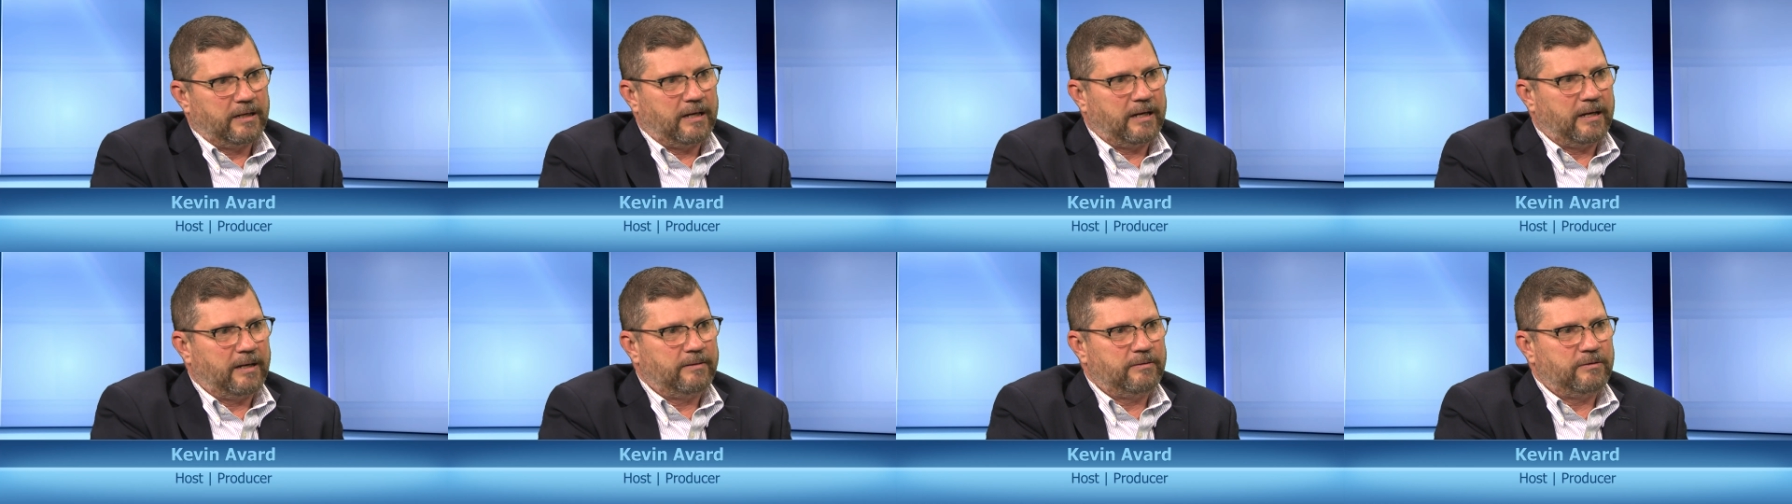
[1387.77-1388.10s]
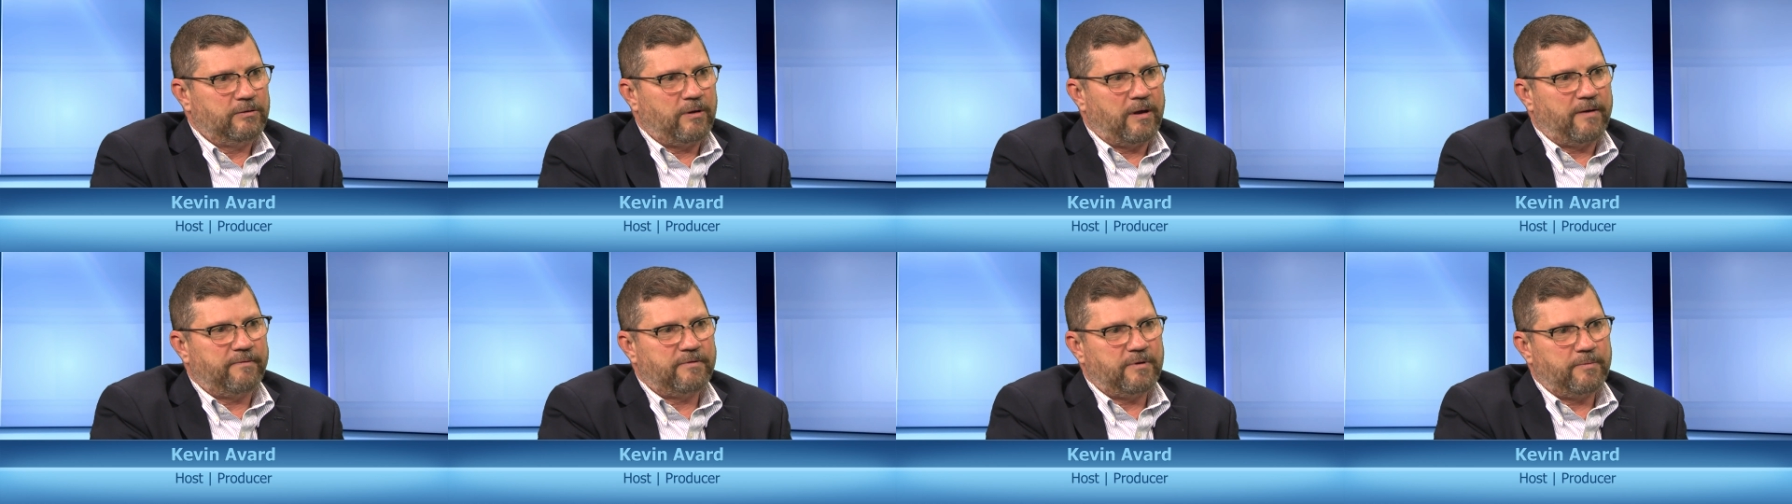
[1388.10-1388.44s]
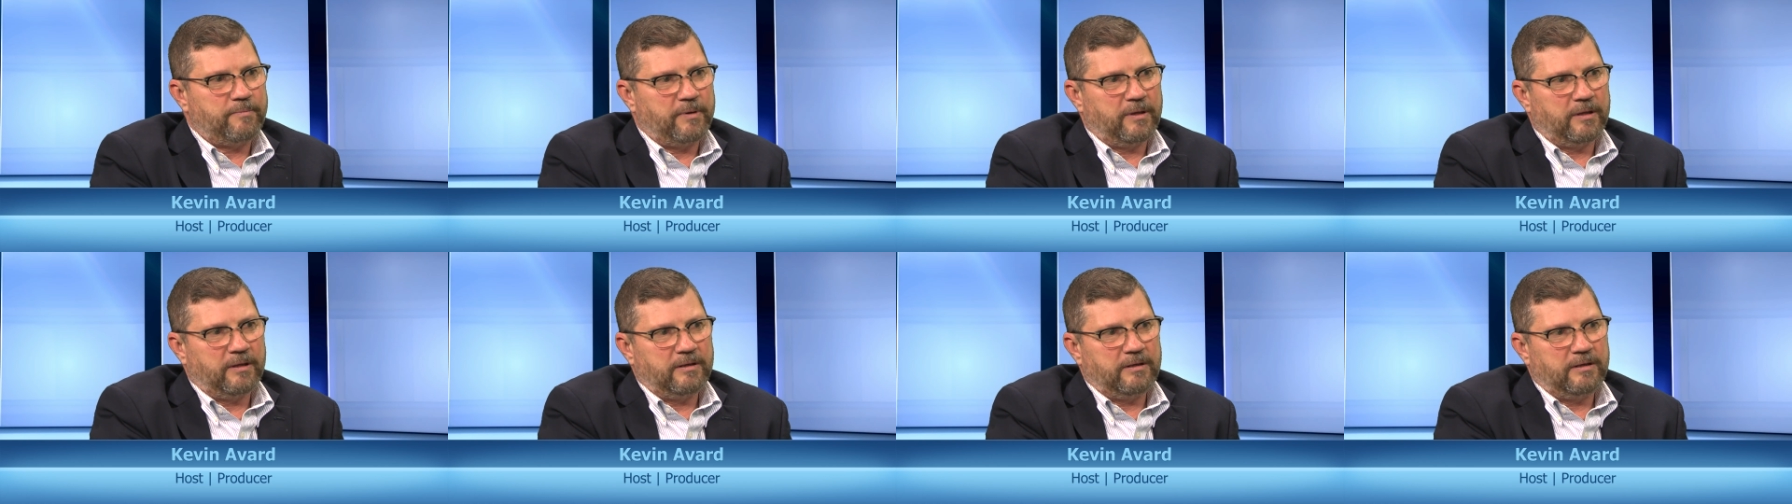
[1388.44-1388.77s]
do you have the
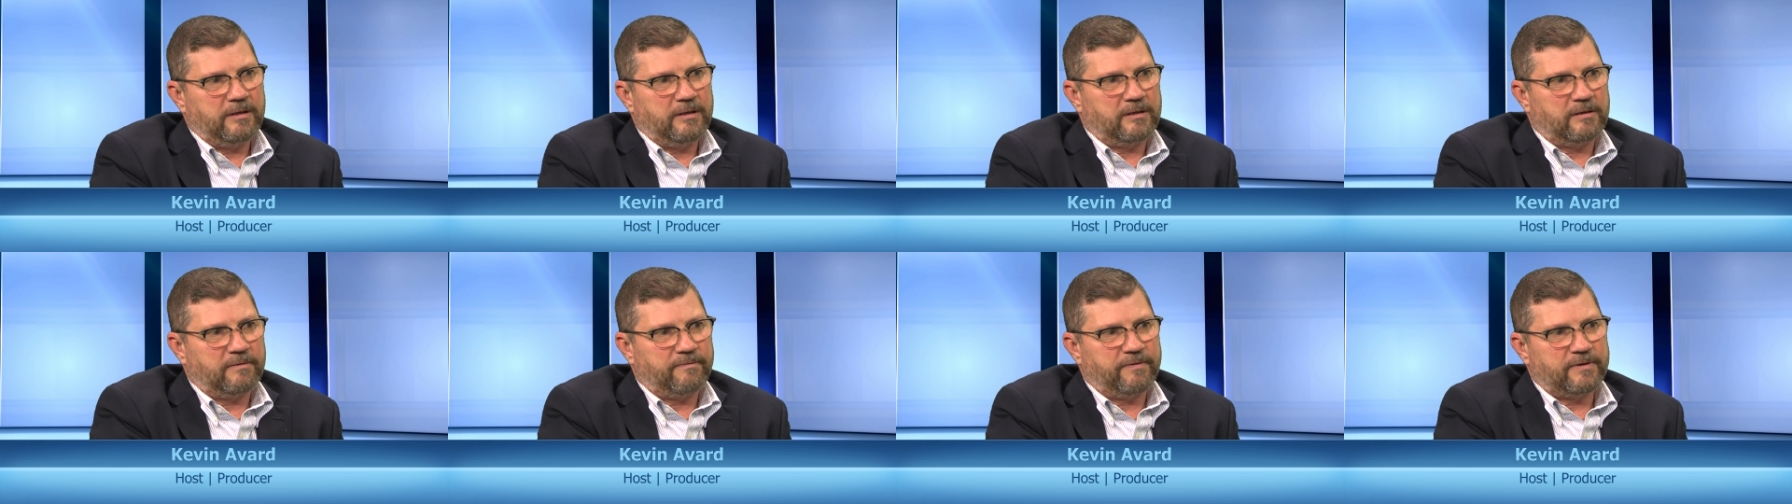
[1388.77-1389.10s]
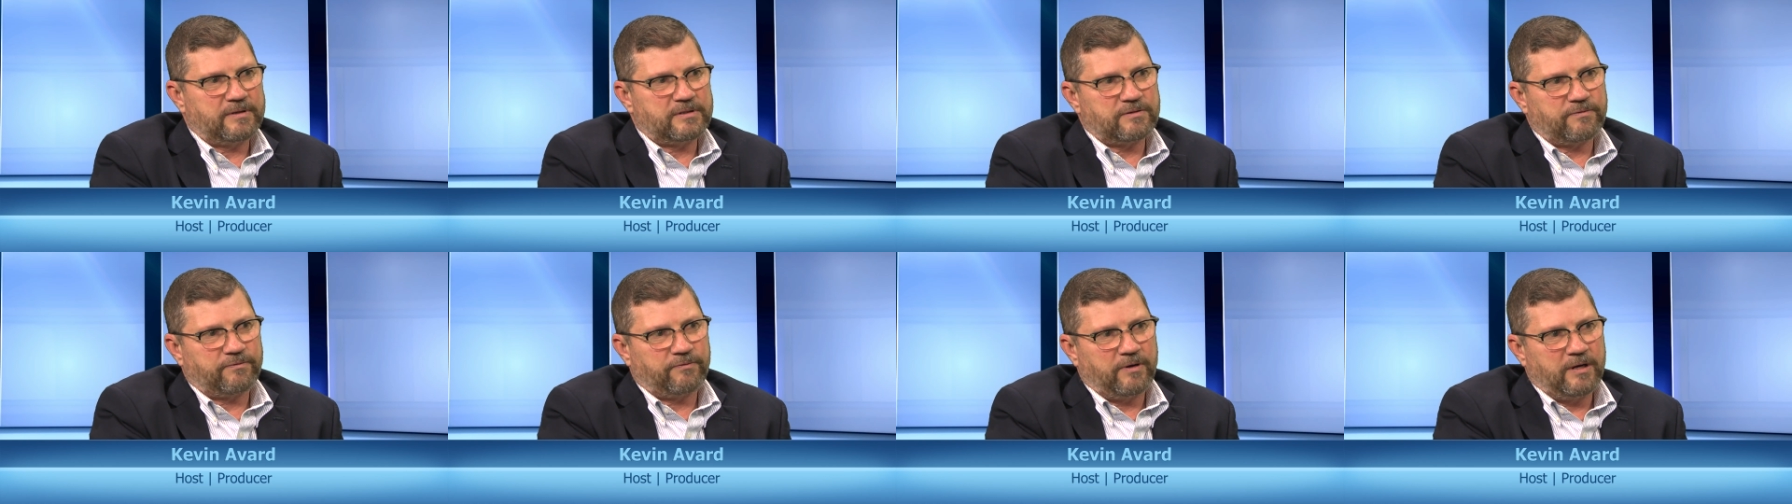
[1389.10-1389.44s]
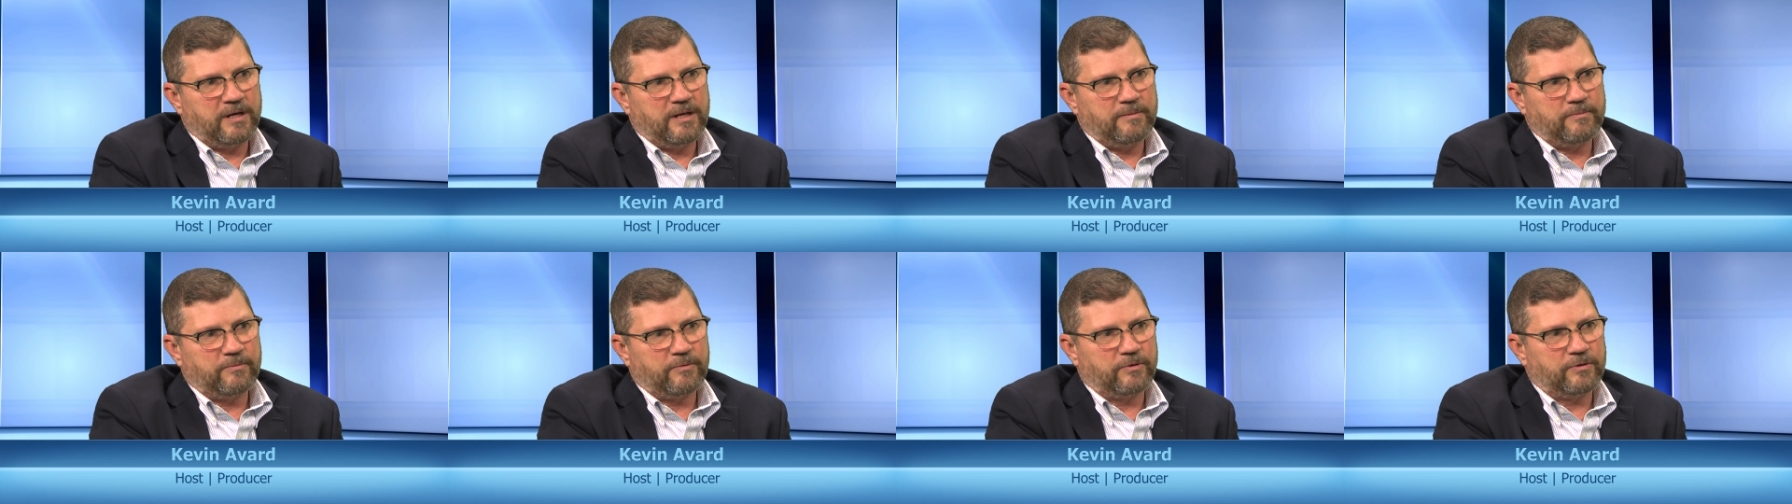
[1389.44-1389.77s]
ability to fix a
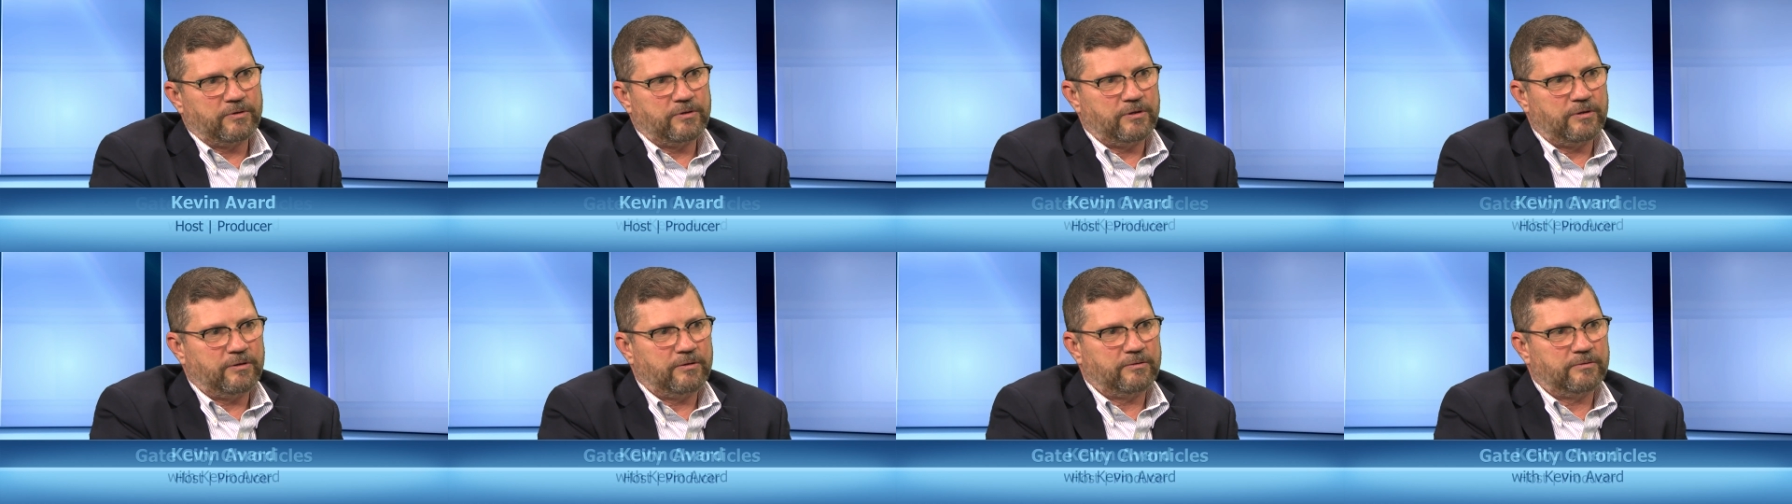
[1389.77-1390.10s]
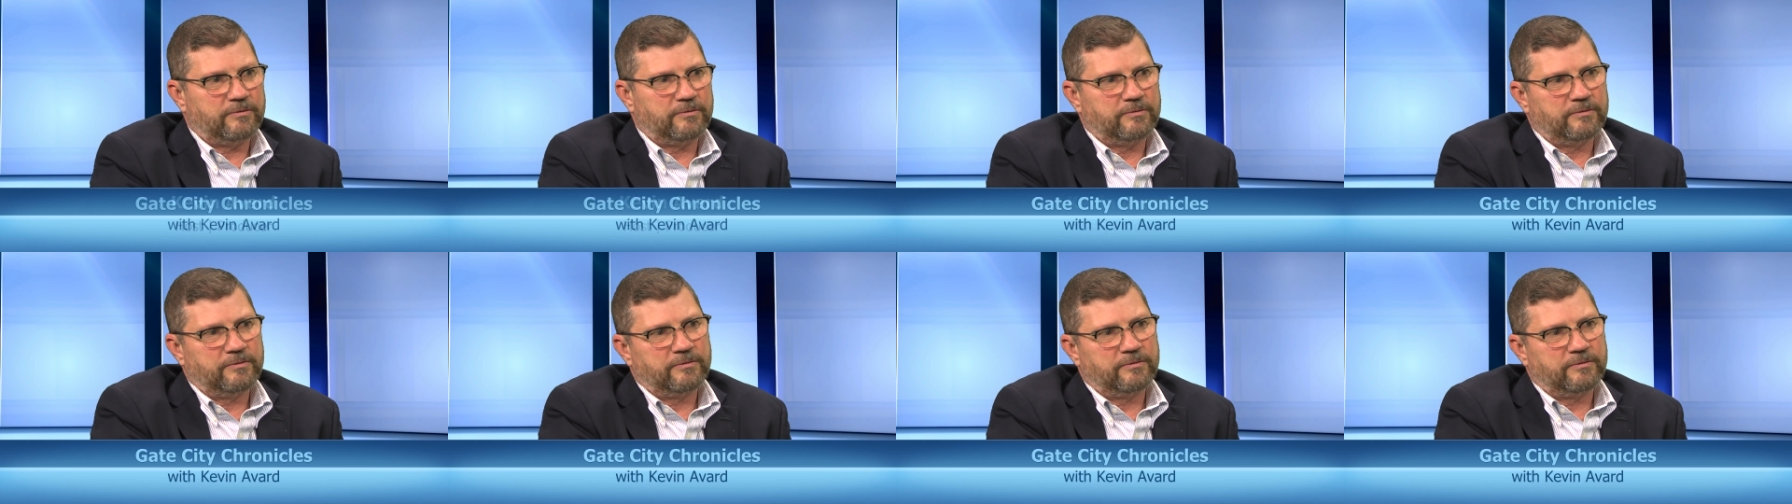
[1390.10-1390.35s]
frame, or do you?